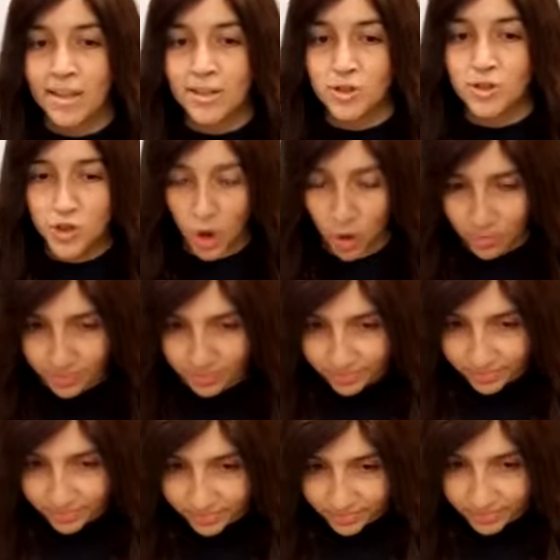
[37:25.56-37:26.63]
So,
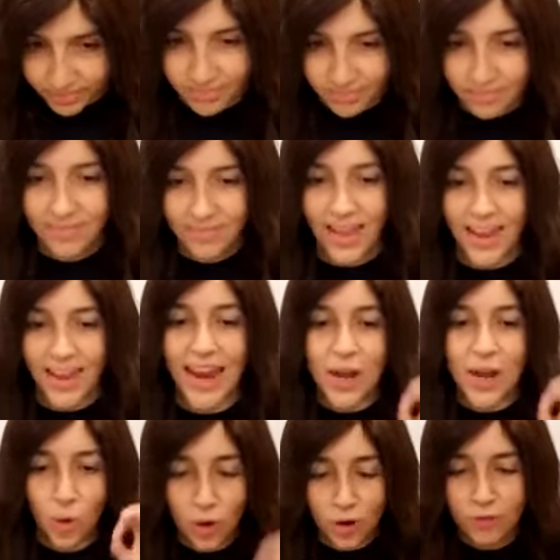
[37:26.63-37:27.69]
in
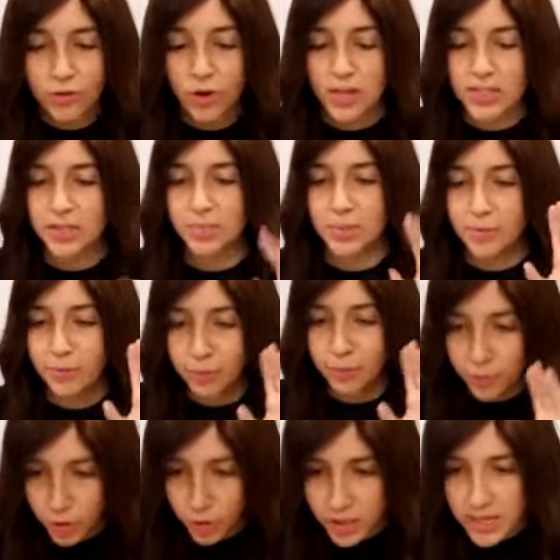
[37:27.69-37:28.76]
order for us to be
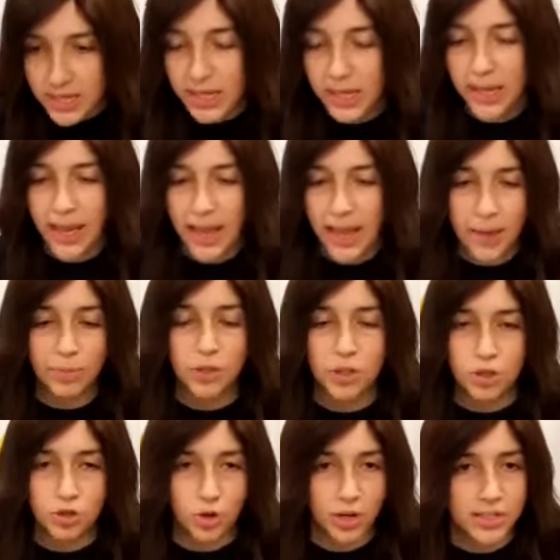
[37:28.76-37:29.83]
fully able to
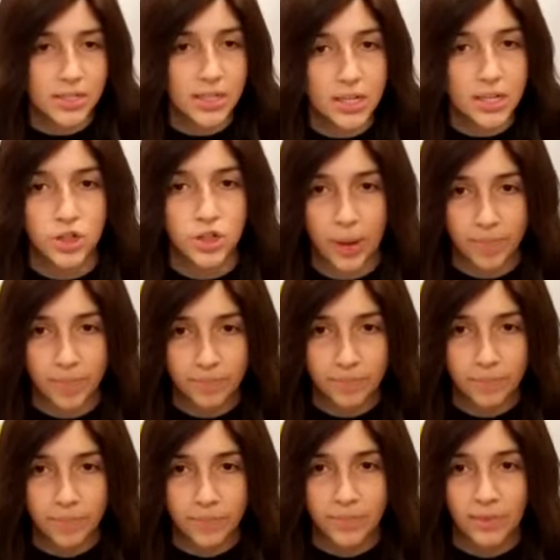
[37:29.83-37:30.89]
trust in Hashem,
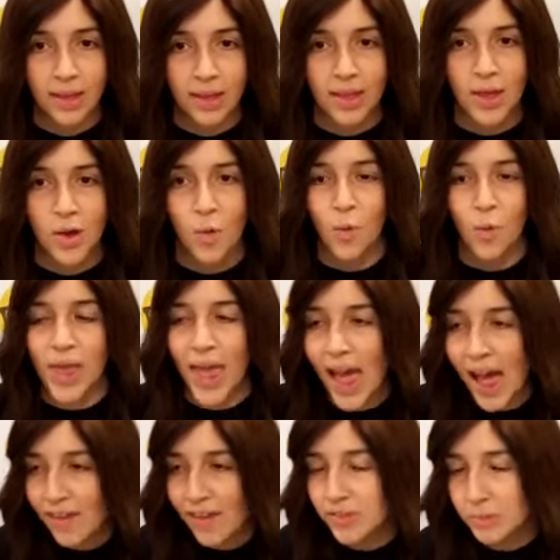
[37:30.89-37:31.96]
we
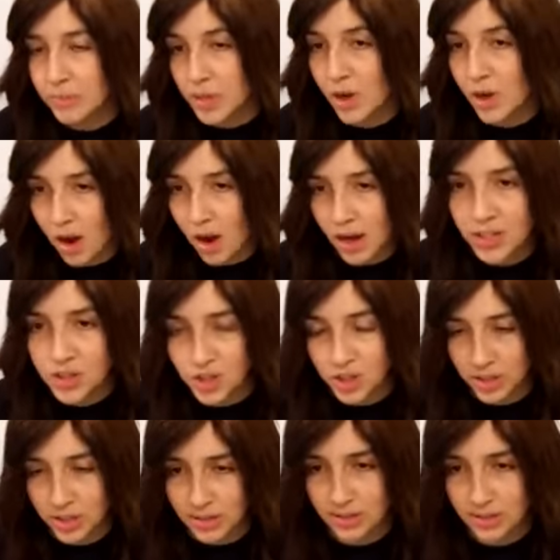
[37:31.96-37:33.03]
have to be
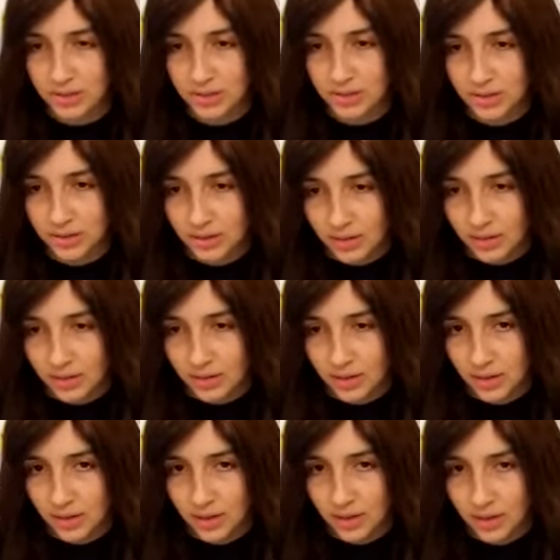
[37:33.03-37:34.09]
conscious
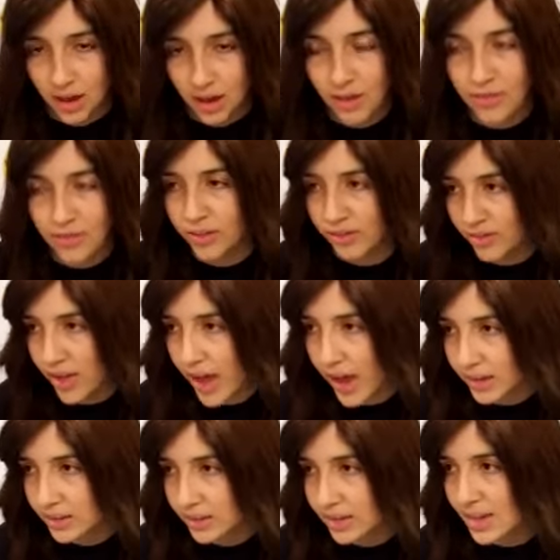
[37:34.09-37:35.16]
of the
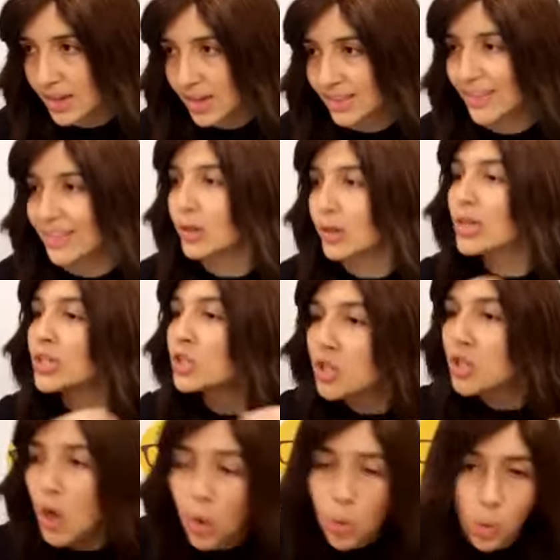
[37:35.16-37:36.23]
fact that there is
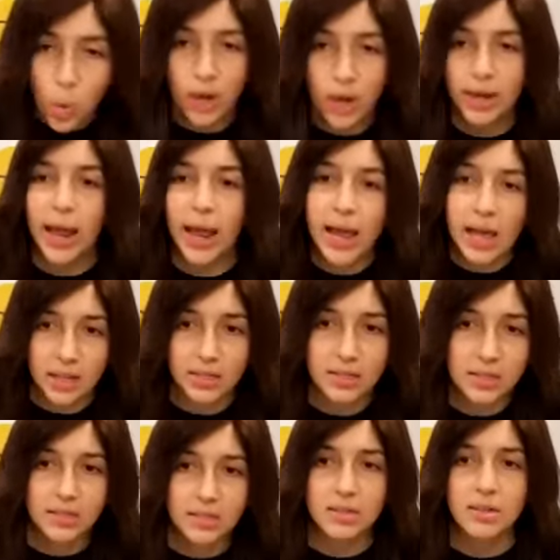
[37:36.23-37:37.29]
no one
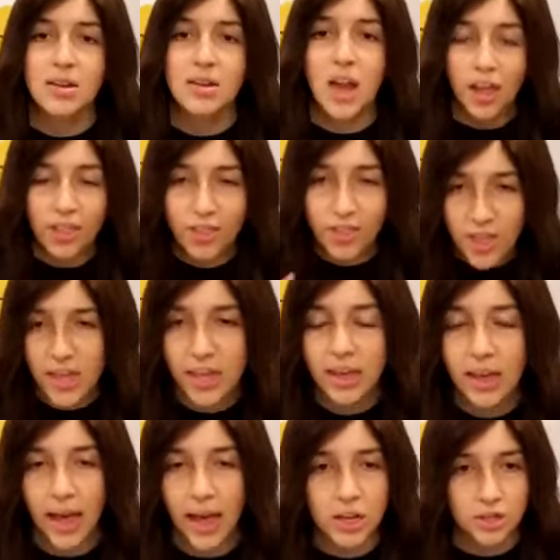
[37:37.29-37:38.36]
else,
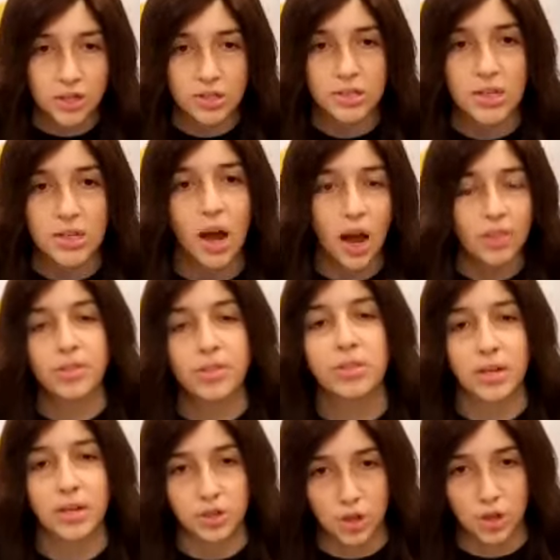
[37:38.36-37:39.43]
nothing else other
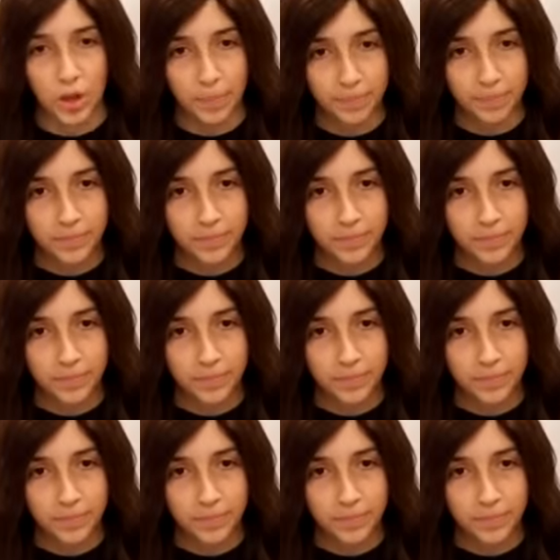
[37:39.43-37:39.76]
than Hashem.